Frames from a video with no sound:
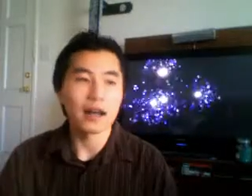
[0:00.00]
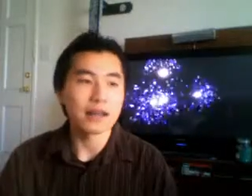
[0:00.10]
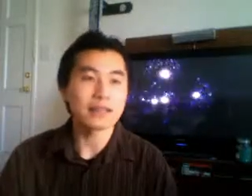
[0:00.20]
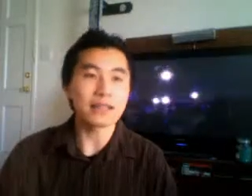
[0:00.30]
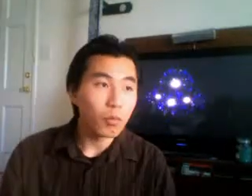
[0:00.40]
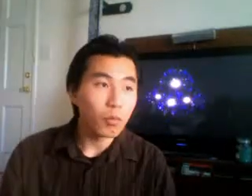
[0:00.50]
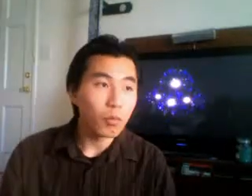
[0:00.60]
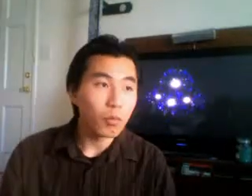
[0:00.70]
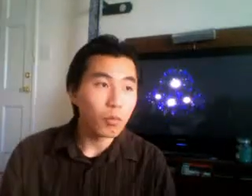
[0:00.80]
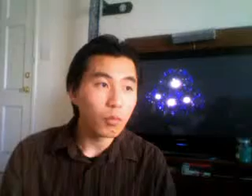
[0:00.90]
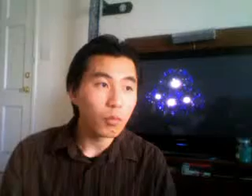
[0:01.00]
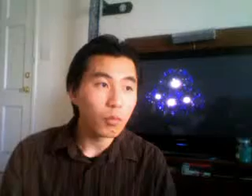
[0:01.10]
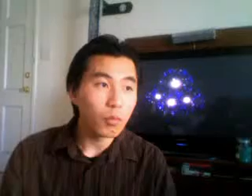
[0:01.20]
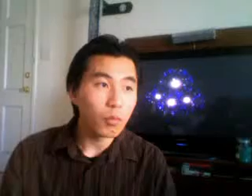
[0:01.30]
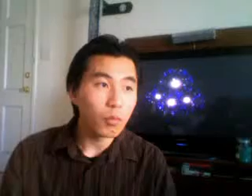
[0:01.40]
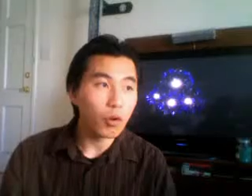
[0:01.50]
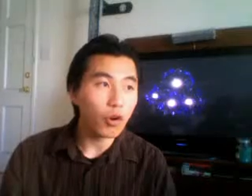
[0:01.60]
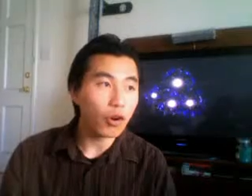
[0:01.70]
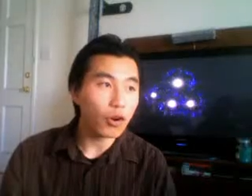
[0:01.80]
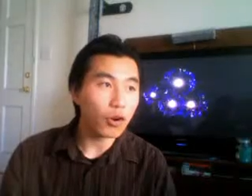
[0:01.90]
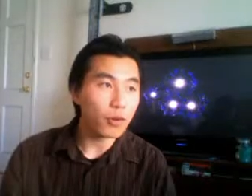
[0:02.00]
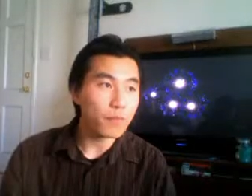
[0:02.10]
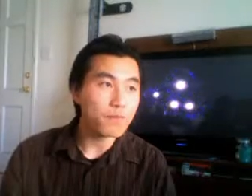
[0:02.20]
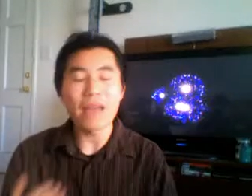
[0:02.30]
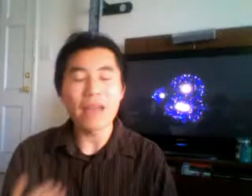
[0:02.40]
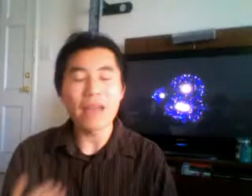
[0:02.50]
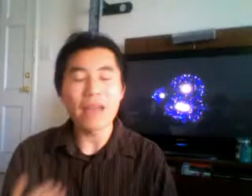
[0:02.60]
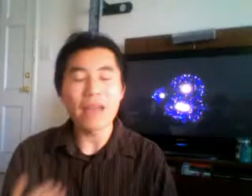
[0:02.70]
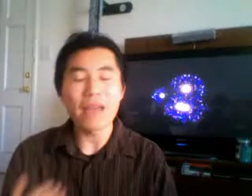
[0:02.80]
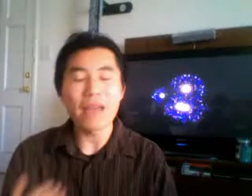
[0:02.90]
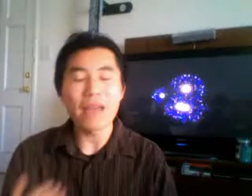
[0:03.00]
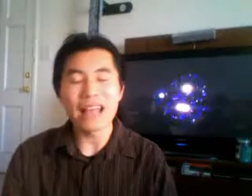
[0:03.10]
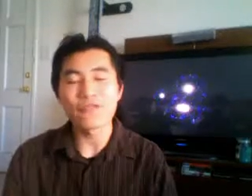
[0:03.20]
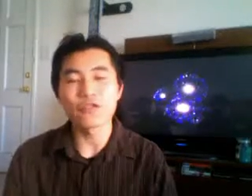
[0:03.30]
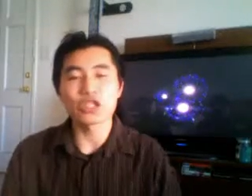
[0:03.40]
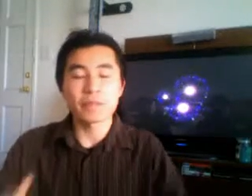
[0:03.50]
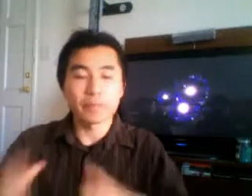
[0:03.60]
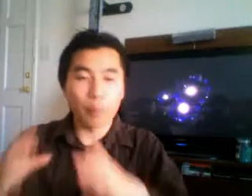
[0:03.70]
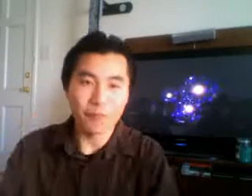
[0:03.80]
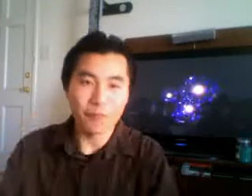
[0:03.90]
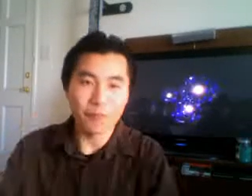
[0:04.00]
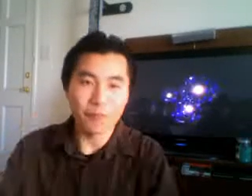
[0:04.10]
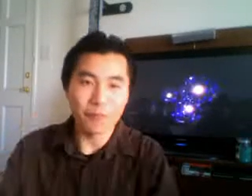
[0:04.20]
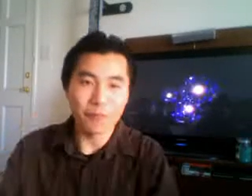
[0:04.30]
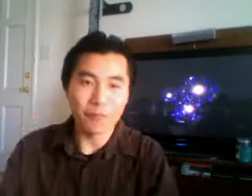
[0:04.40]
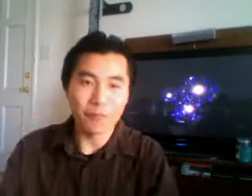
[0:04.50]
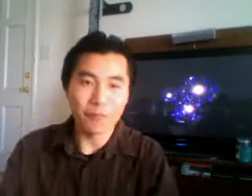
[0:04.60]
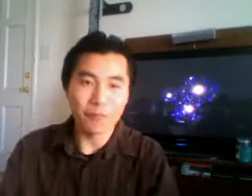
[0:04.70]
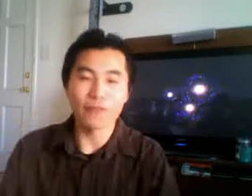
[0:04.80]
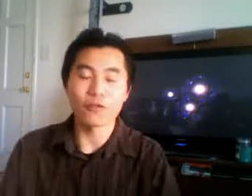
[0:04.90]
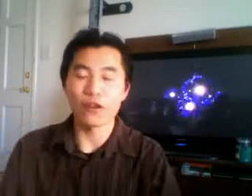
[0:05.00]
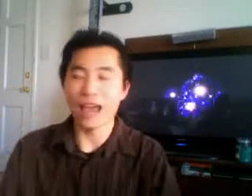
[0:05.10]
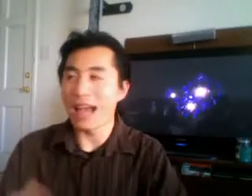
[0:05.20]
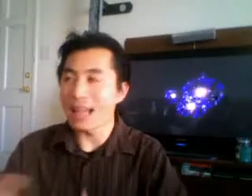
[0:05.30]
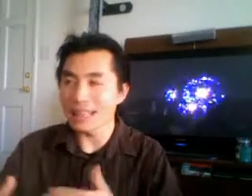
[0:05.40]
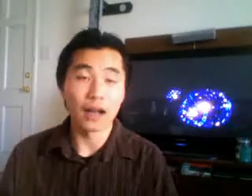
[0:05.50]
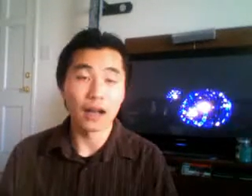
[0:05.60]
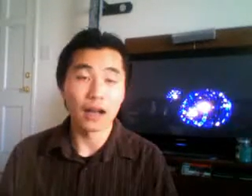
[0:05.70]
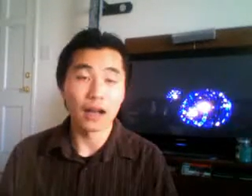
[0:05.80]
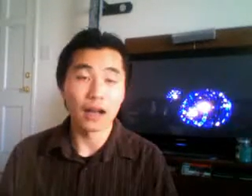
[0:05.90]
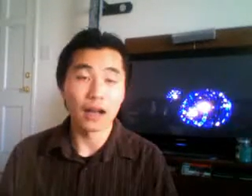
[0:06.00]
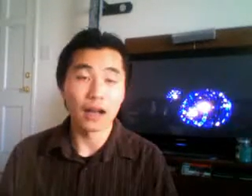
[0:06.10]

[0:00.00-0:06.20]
CDs were more meant for just burning stuff, but if you're editing it,